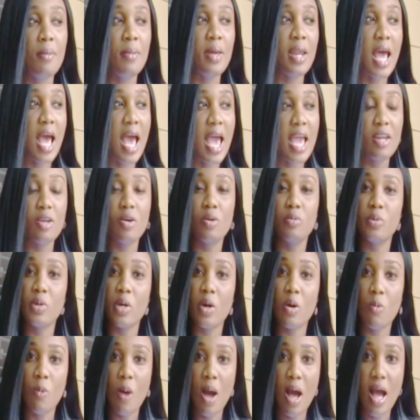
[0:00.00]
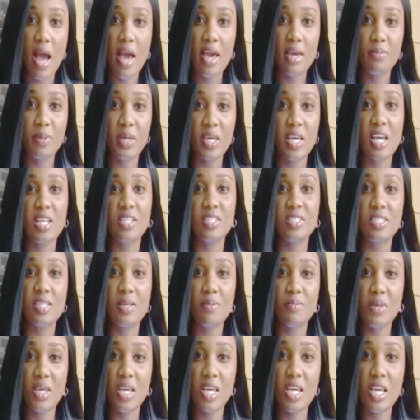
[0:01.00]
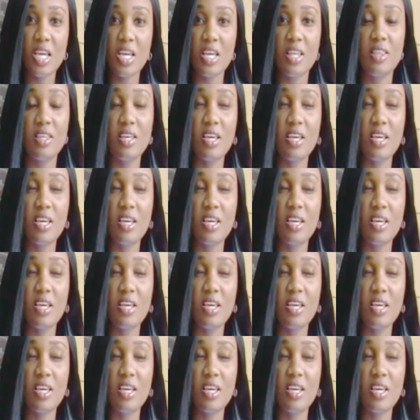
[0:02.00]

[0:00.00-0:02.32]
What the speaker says: But I don't know why, because to me,